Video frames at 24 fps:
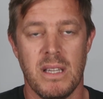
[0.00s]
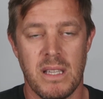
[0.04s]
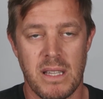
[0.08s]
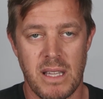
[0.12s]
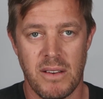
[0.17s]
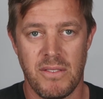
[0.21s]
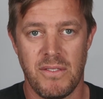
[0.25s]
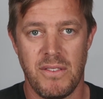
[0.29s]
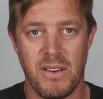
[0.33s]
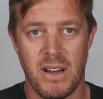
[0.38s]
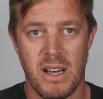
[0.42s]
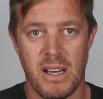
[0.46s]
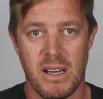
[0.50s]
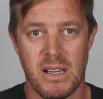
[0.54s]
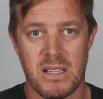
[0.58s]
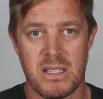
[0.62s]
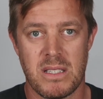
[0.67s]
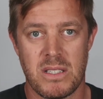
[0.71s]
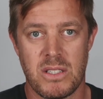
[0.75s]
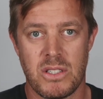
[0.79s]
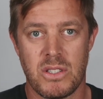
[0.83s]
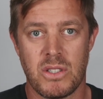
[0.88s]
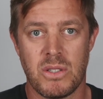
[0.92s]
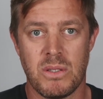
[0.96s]
They're far
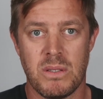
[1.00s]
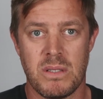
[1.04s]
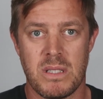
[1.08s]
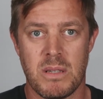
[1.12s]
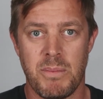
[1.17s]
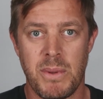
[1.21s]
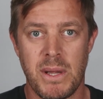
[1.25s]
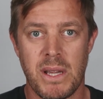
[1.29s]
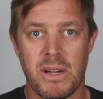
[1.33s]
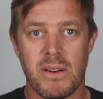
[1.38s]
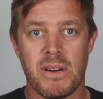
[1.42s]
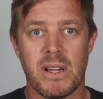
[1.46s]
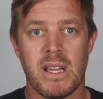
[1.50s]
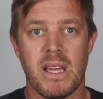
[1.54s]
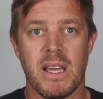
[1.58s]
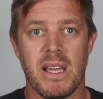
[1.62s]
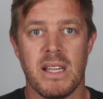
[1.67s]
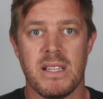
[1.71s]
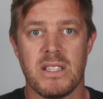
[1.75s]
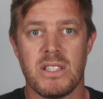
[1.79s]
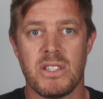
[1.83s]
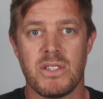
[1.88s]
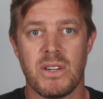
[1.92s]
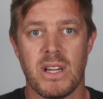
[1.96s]
superior
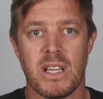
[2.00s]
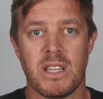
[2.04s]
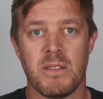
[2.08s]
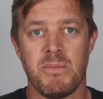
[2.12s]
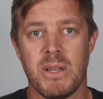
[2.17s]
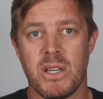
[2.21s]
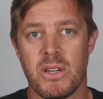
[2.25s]
in strength